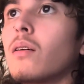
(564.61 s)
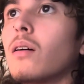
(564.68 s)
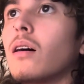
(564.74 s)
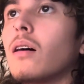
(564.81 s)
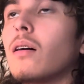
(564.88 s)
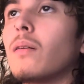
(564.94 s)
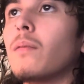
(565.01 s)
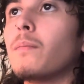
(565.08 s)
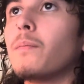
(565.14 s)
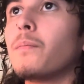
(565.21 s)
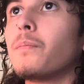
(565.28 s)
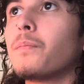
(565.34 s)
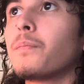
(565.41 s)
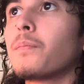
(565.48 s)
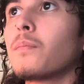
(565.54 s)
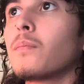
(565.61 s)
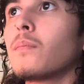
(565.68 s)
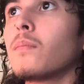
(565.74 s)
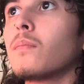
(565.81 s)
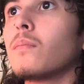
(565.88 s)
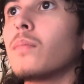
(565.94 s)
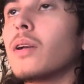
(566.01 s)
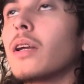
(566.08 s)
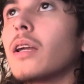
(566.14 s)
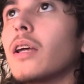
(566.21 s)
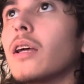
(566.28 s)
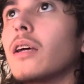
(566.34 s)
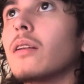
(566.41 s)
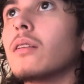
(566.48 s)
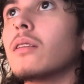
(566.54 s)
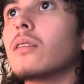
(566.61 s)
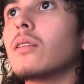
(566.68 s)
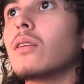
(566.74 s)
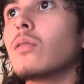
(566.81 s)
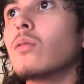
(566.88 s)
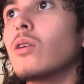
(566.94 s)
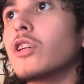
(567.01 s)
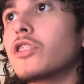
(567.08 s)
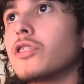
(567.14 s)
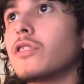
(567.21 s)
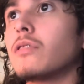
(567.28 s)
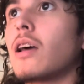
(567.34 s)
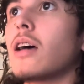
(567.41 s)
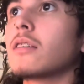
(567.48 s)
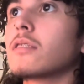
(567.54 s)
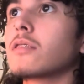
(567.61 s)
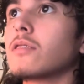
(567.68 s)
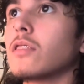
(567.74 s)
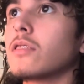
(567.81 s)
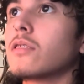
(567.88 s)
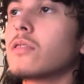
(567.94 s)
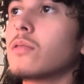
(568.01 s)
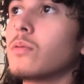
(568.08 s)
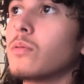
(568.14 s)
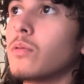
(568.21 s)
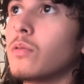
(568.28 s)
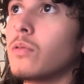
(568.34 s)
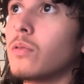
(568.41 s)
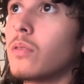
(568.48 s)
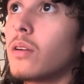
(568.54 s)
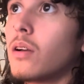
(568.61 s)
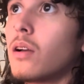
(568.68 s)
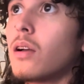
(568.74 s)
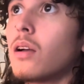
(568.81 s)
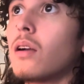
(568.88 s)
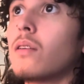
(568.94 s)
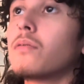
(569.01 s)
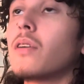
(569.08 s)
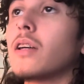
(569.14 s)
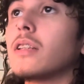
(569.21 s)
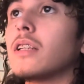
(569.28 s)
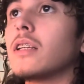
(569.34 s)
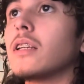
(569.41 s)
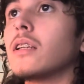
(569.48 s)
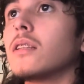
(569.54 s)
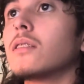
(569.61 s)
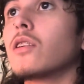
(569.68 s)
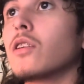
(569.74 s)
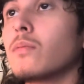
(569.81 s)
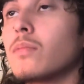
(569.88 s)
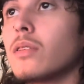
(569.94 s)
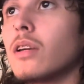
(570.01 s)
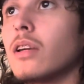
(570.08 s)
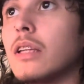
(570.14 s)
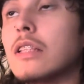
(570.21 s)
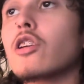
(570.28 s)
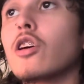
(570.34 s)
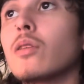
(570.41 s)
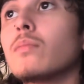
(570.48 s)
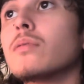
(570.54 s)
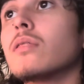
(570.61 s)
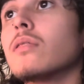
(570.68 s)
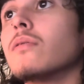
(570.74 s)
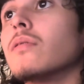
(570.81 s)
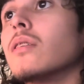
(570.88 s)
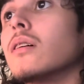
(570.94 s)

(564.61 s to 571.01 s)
But again, the question asks us to find the term in terms of